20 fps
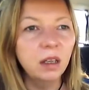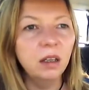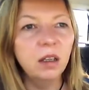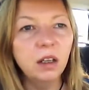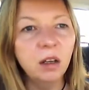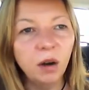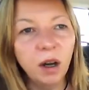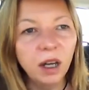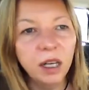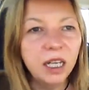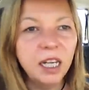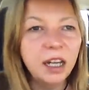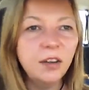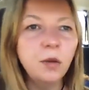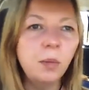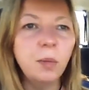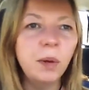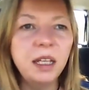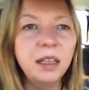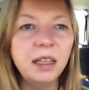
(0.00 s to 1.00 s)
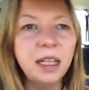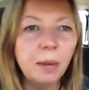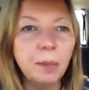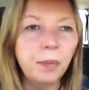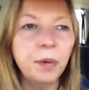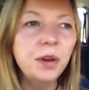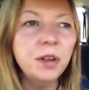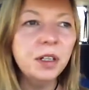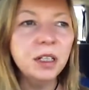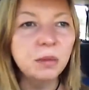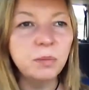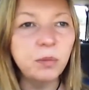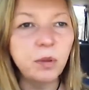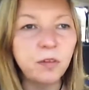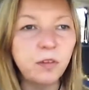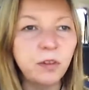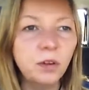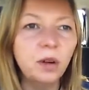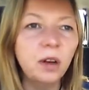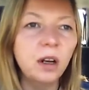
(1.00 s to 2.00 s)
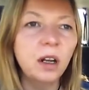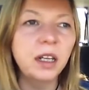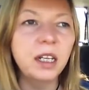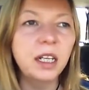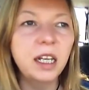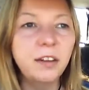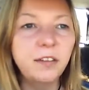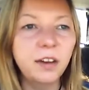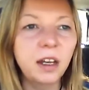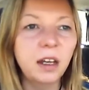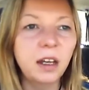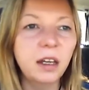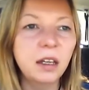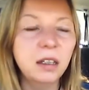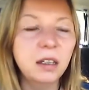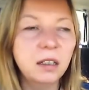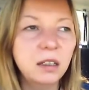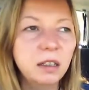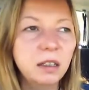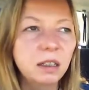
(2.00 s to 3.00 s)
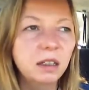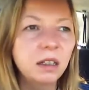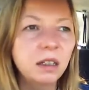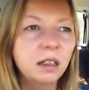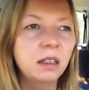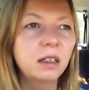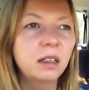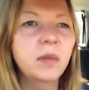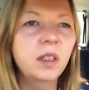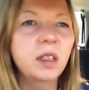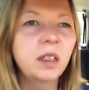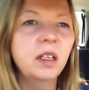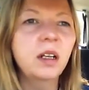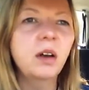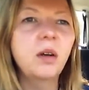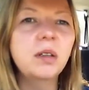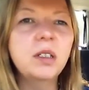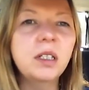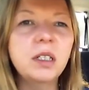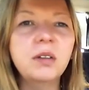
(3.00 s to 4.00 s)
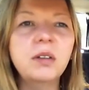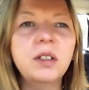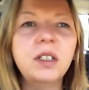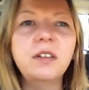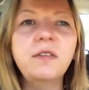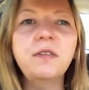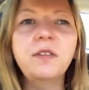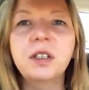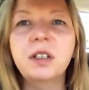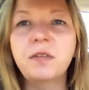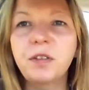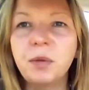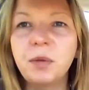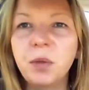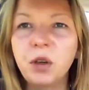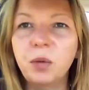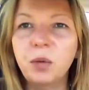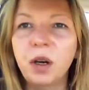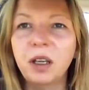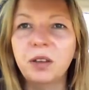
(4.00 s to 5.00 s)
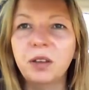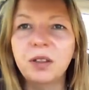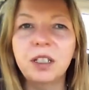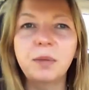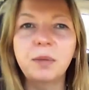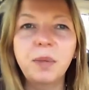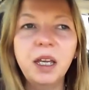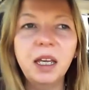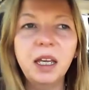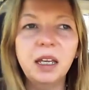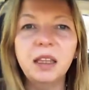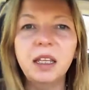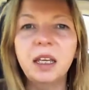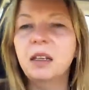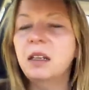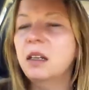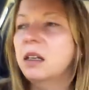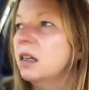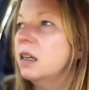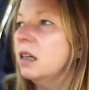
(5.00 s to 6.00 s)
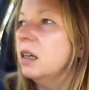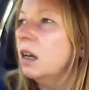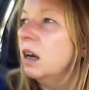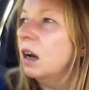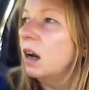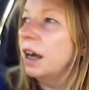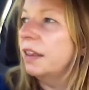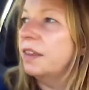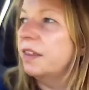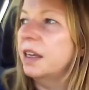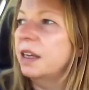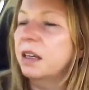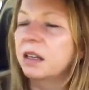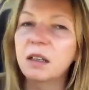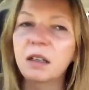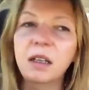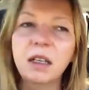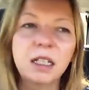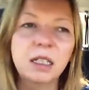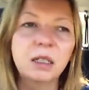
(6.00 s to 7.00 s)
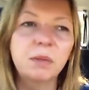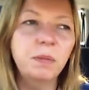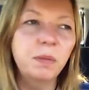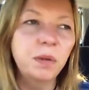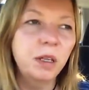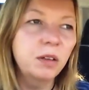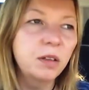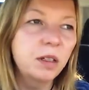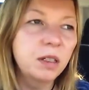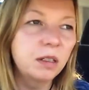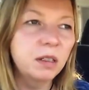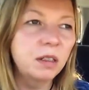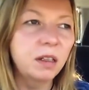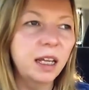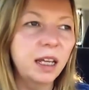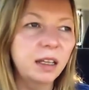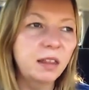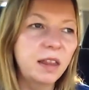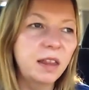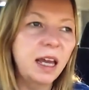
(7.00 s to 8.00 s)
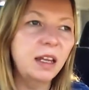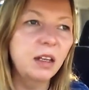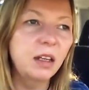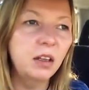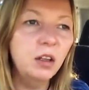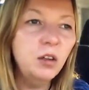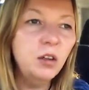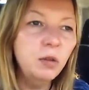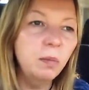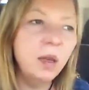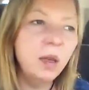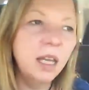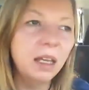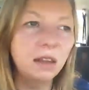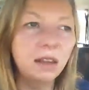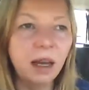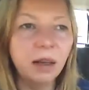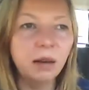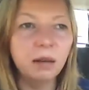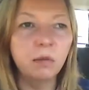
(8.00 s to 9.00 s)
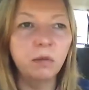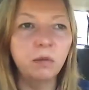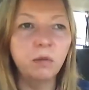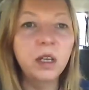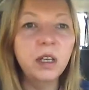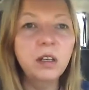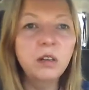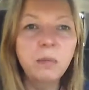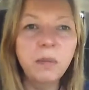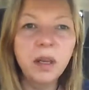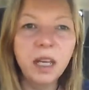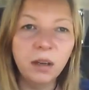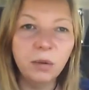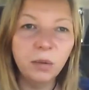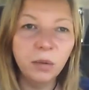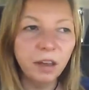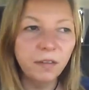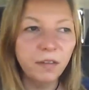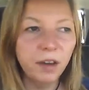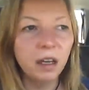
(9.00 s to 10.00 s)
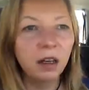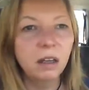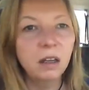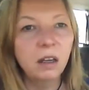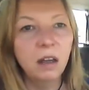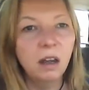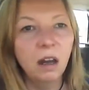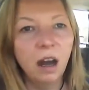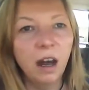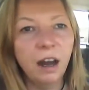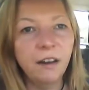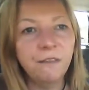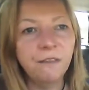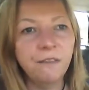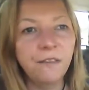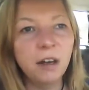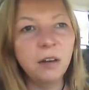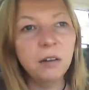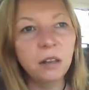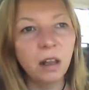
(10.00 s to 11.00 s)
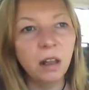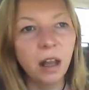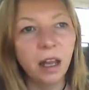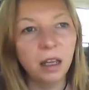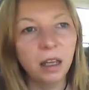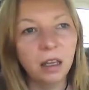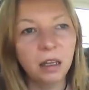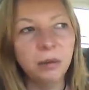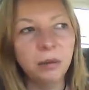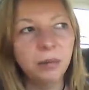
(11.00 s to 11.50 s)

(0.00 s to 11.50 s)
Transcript: you know, I'd never been that person before, and I'd never, you know, I was so different from who I used to be. And then I think it's because, like, that new me, that real me, or whatever, I felt like,